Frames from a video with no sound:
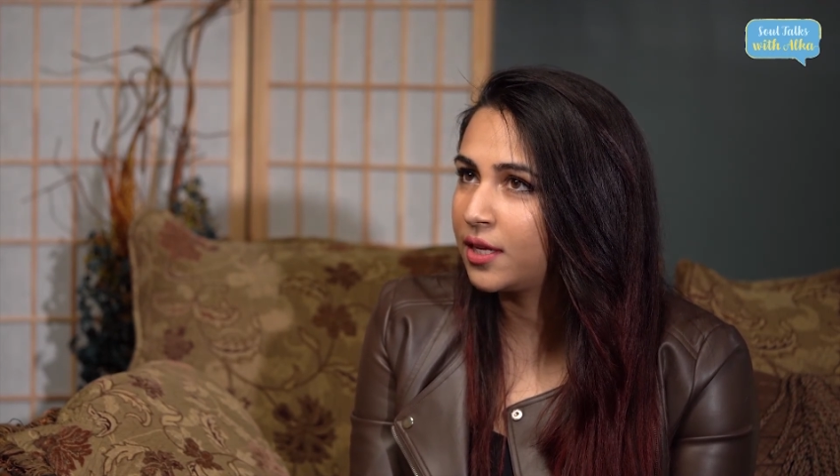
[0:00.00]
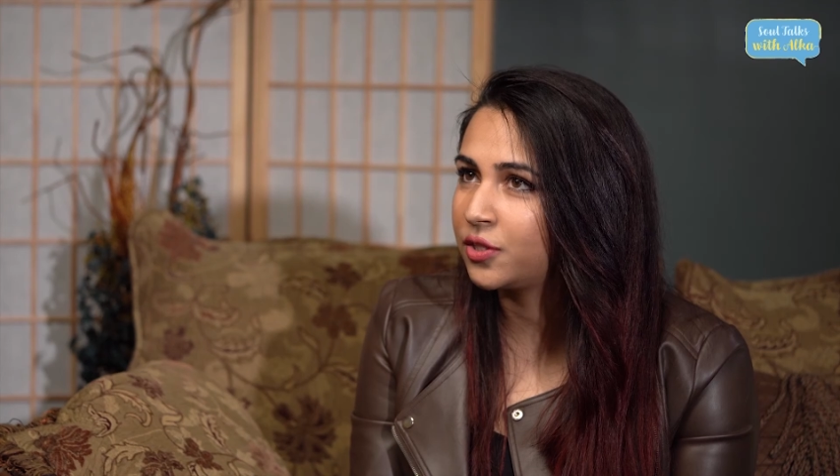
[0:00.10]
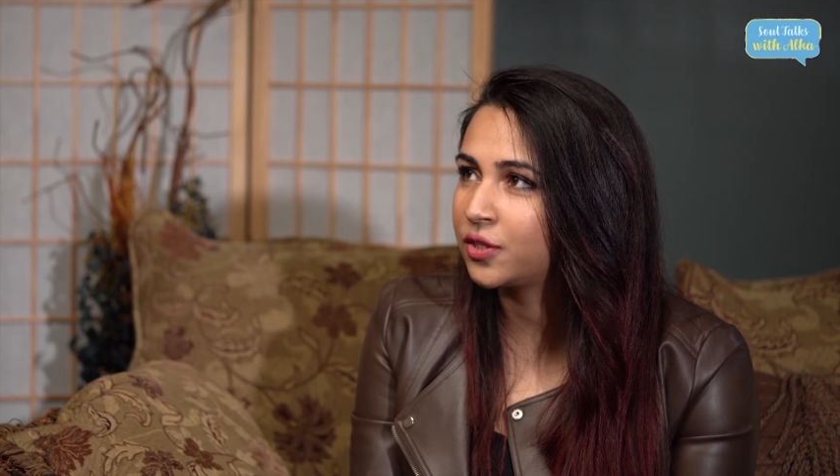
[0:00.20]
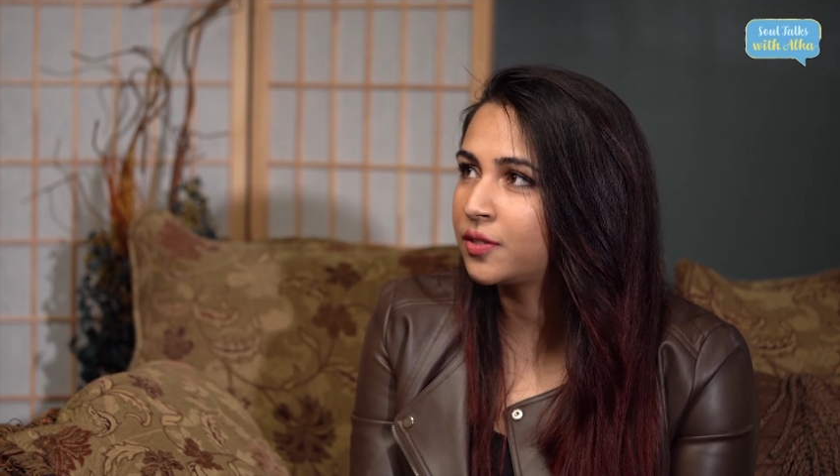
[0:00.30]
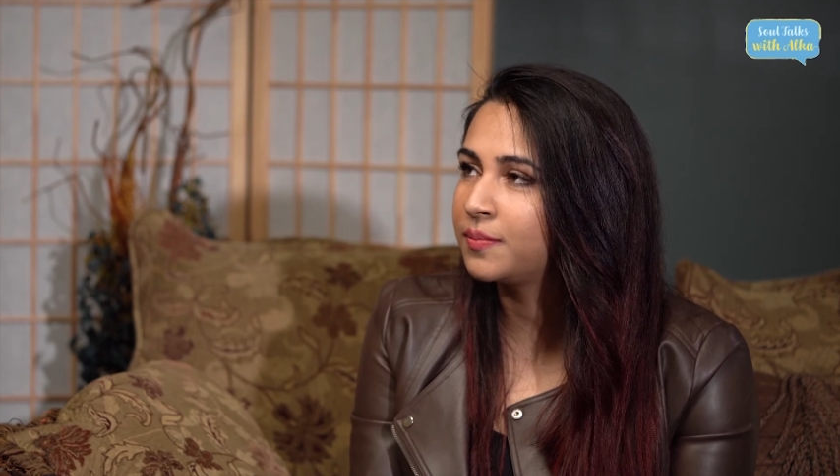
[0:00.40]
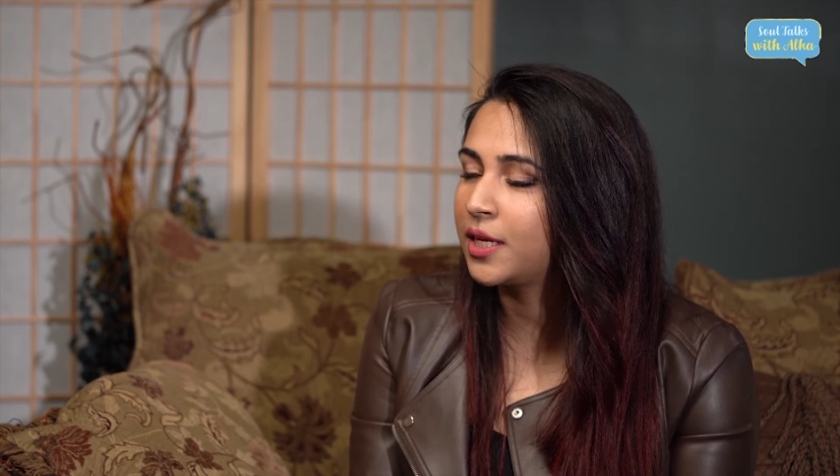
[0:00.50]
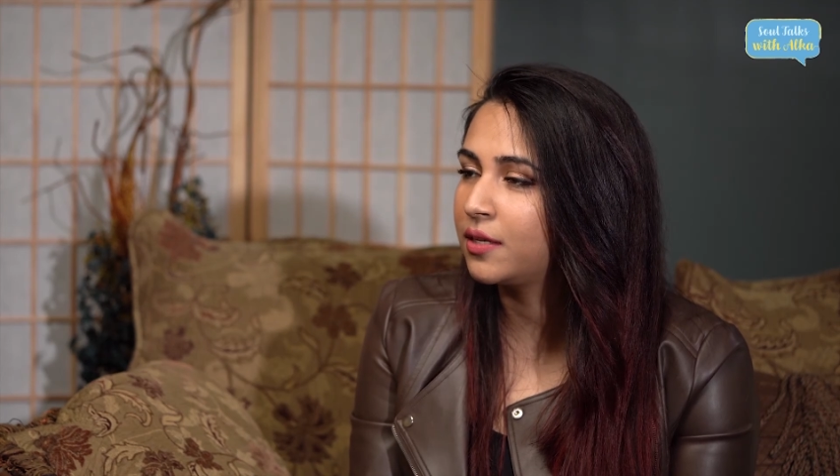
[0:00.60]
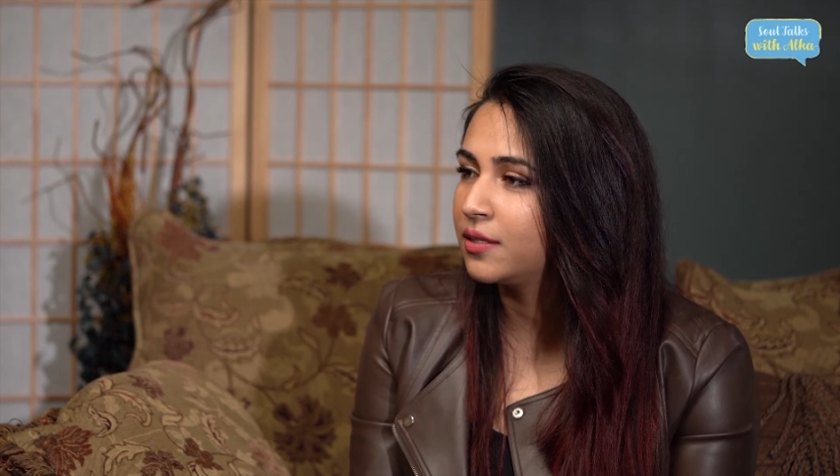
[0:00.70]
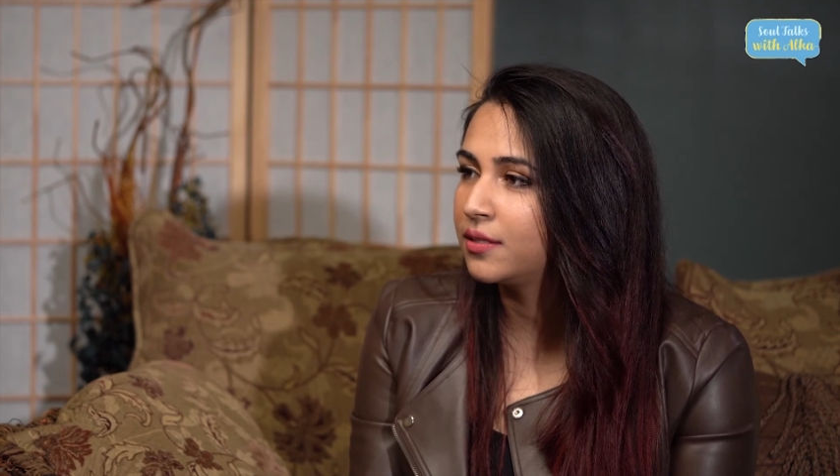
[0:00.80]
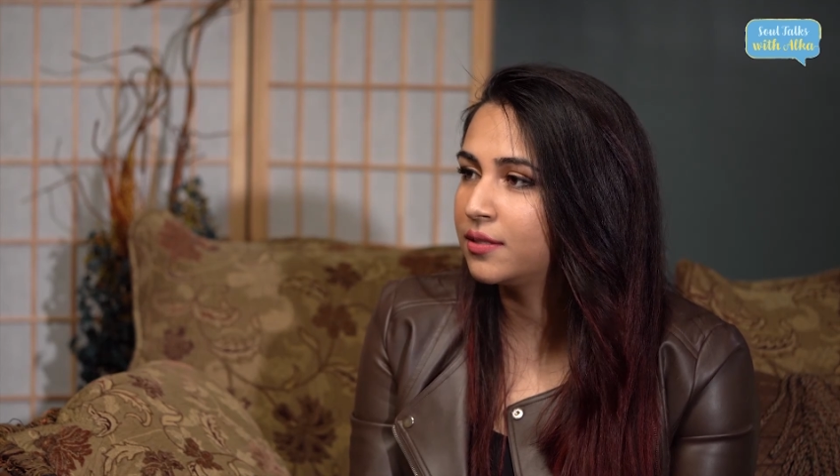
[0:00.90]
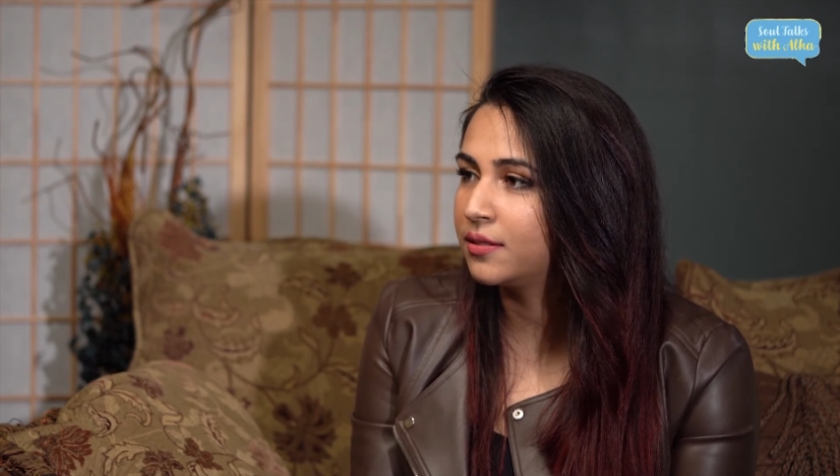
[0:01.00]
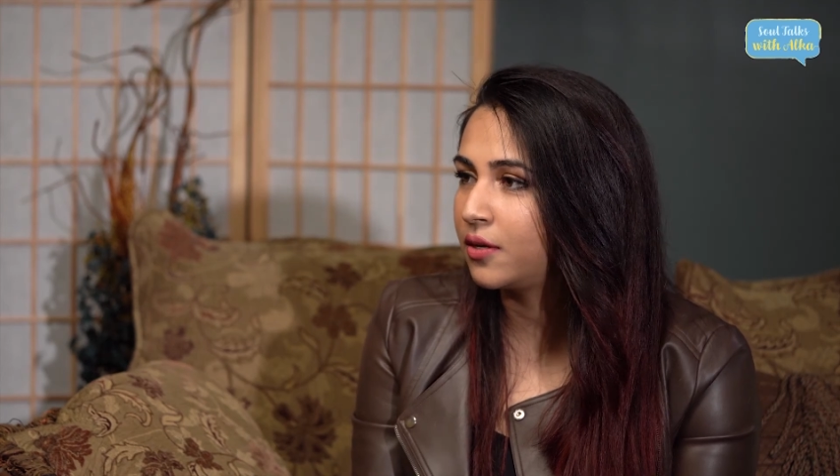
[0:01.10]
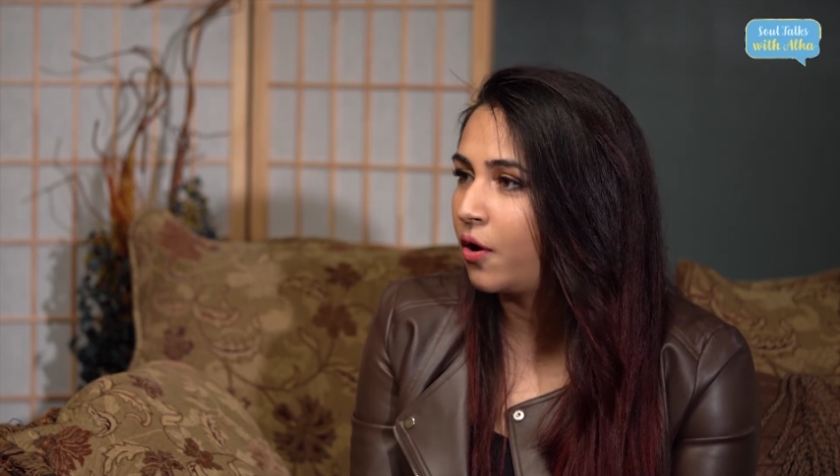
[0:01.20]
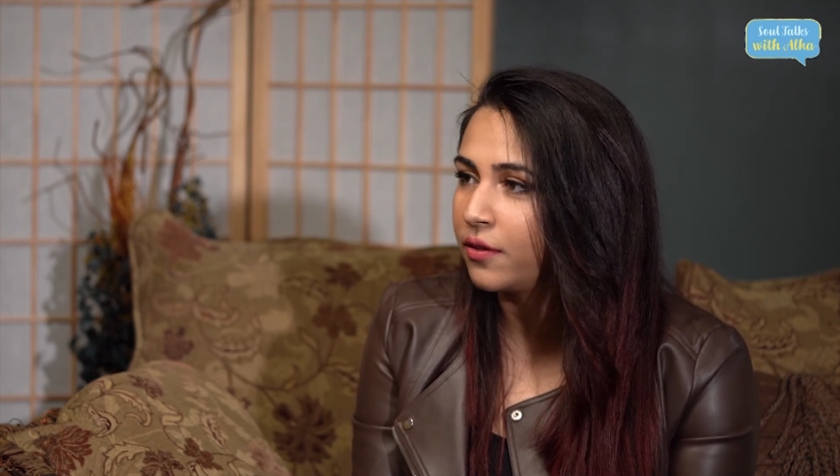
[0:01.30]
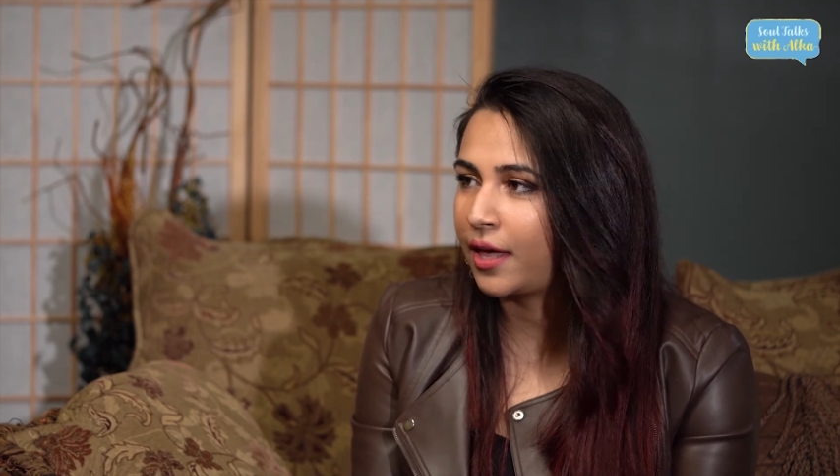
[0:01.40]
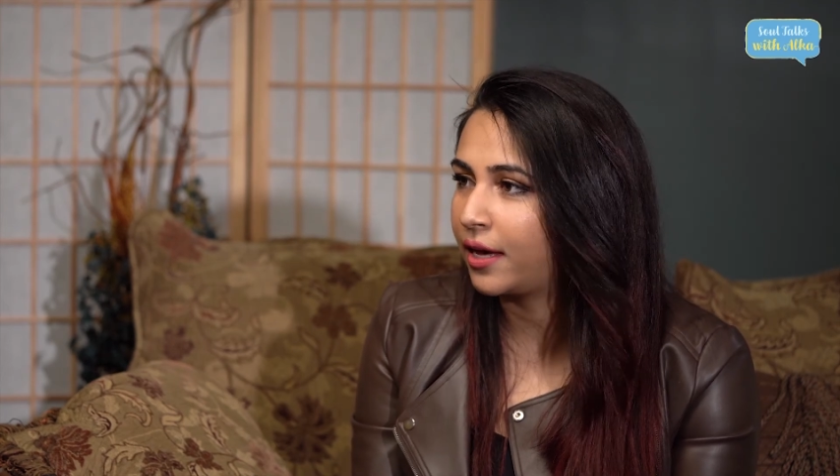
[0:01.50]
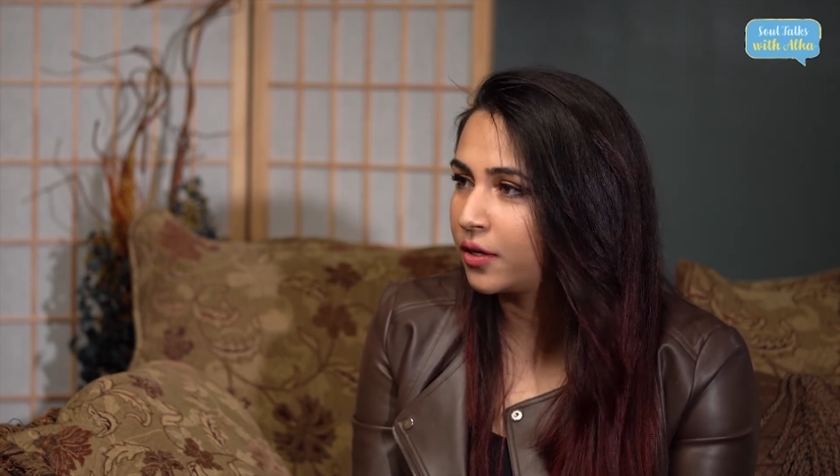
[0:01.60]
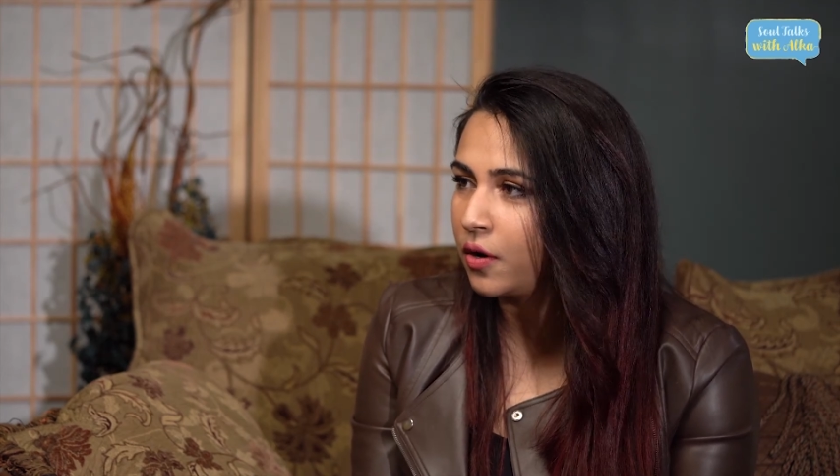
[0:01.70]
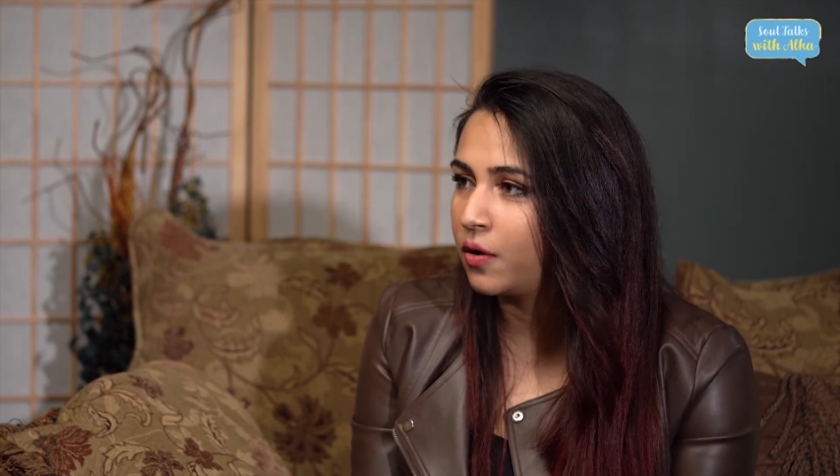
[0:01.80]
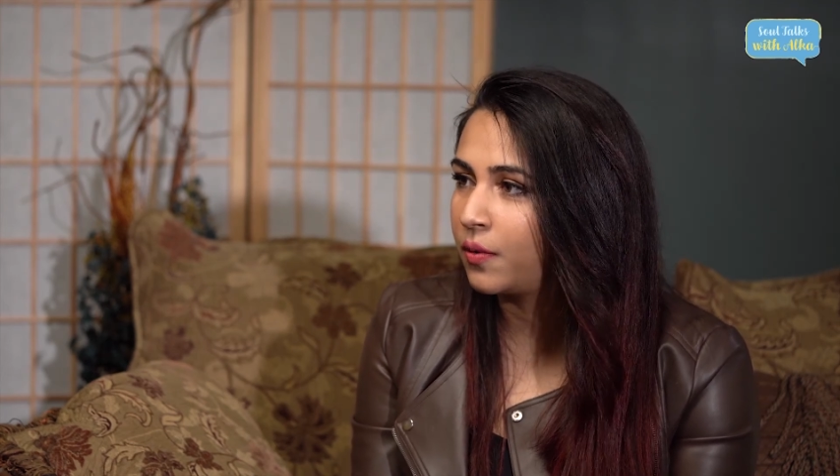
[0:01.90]
it just made all
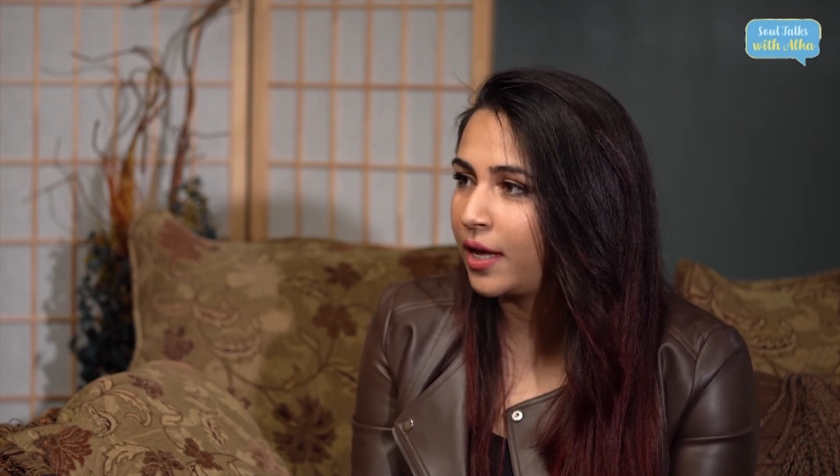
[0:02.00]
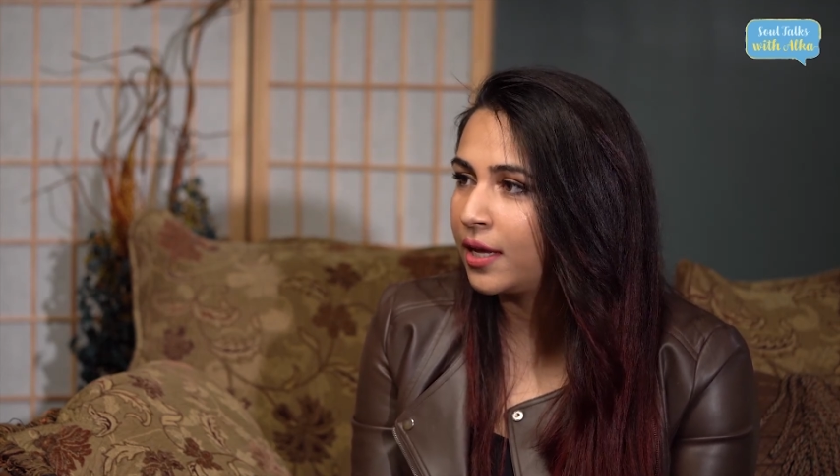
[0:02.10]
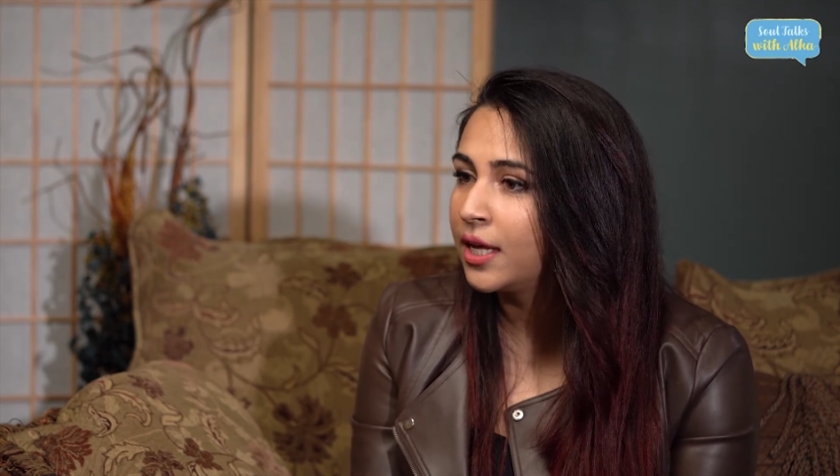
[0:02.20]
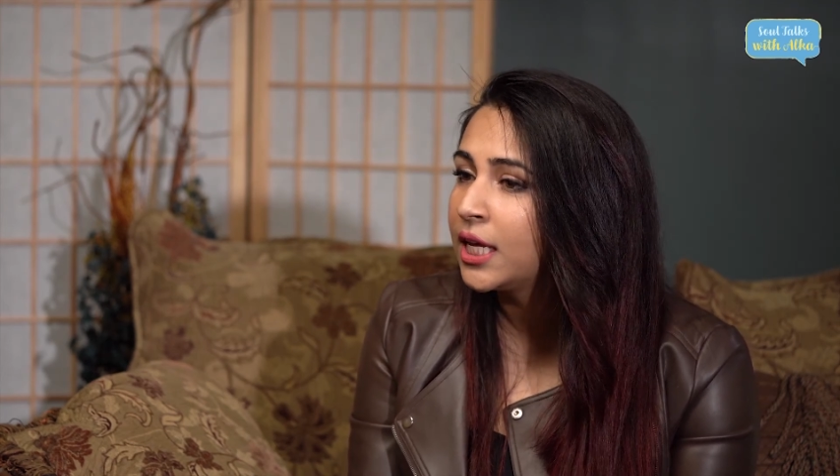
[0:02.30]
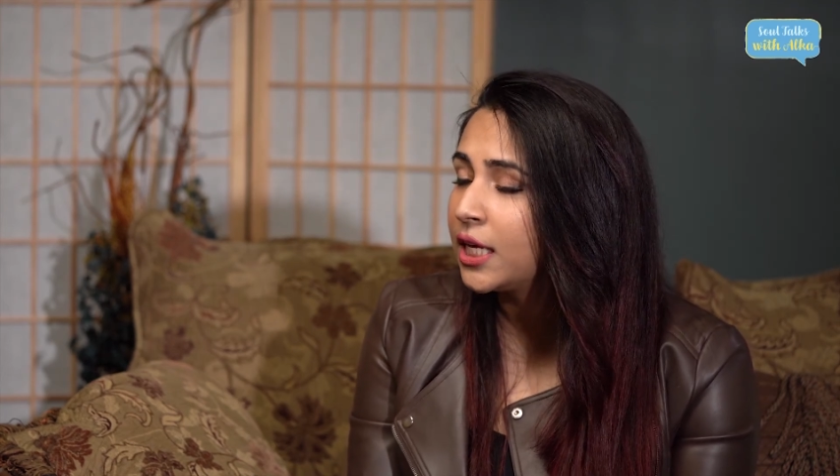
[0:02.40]
that go away.